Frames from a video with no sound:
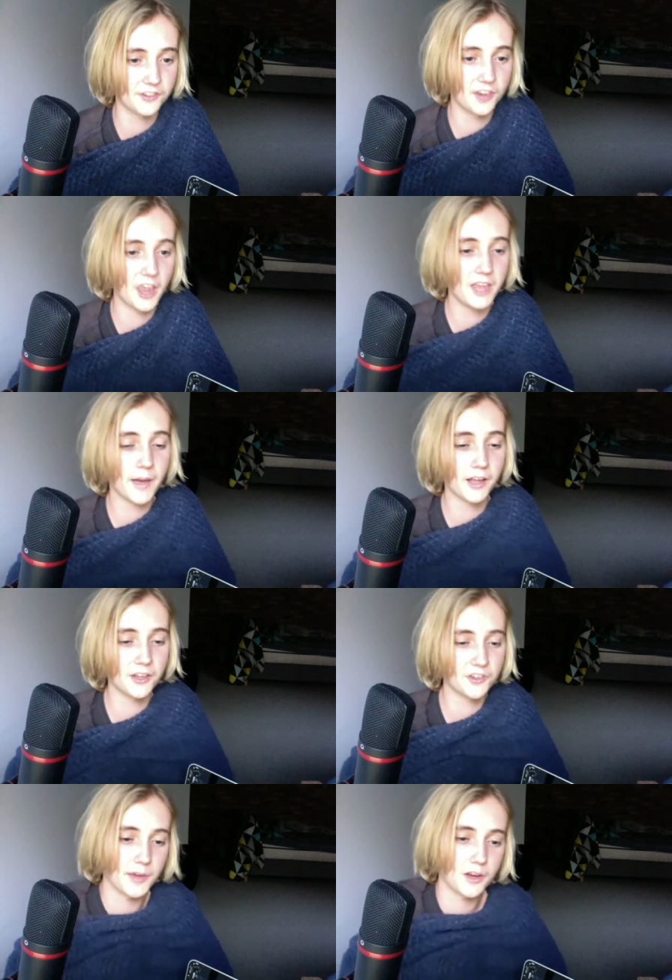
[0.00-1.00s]
email it
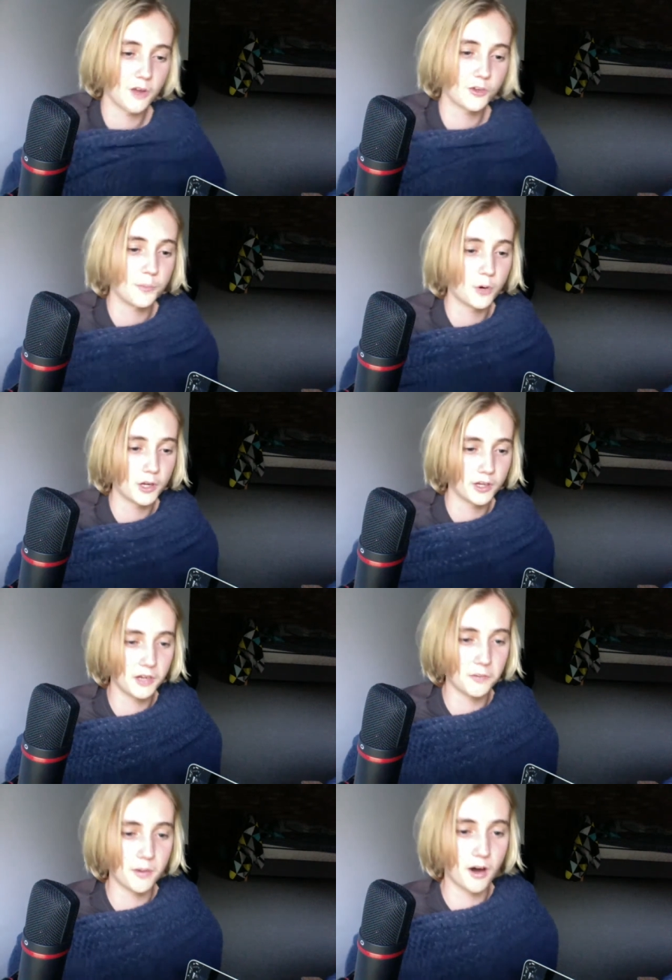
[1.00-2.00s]
to me, and I'll just put it
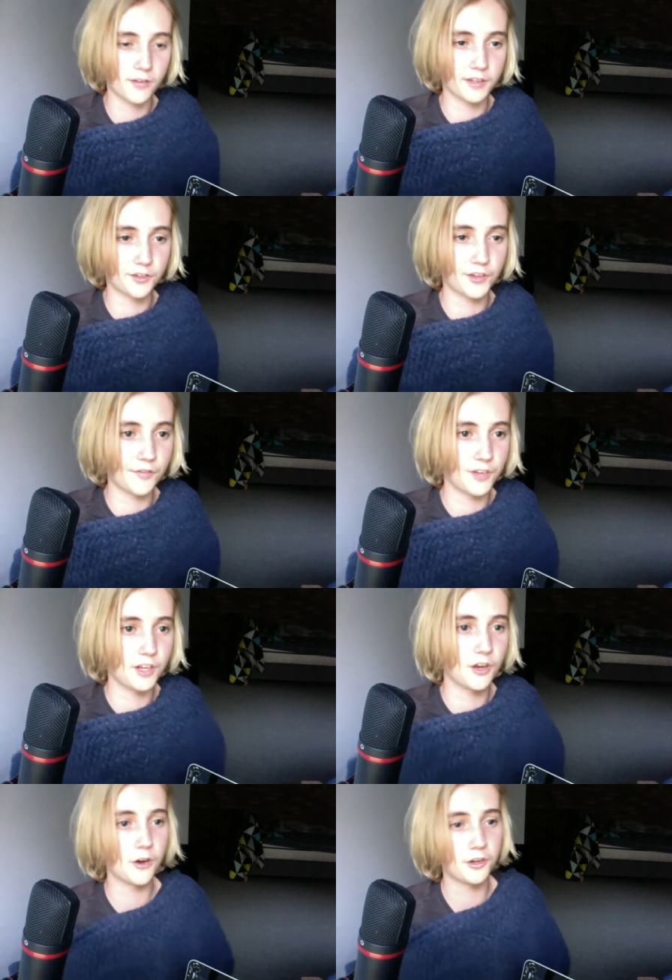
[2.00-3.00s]
in part of like the same
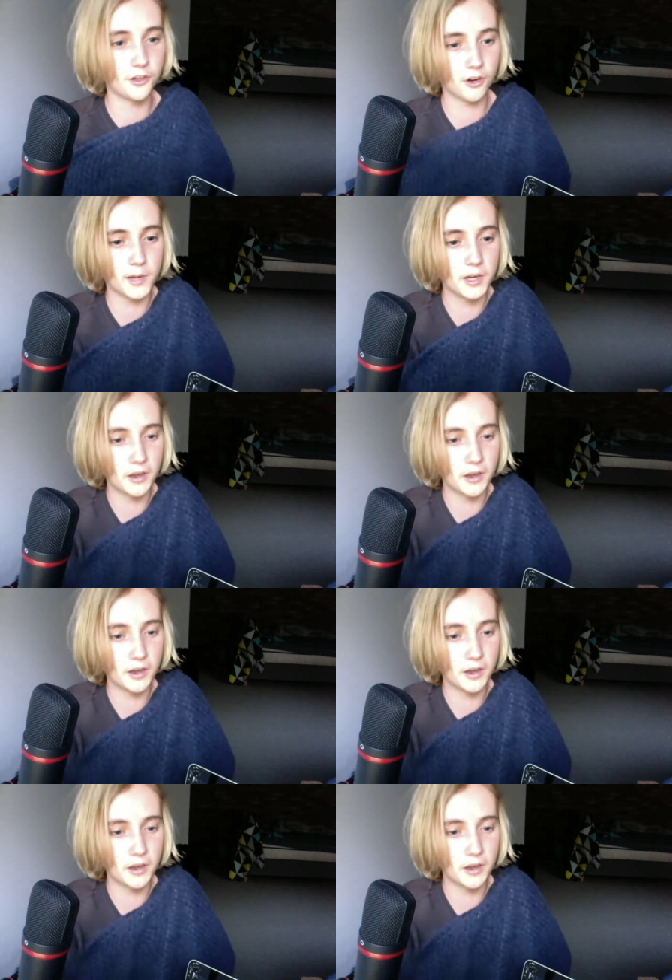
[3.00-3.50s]
video. You know what I mean?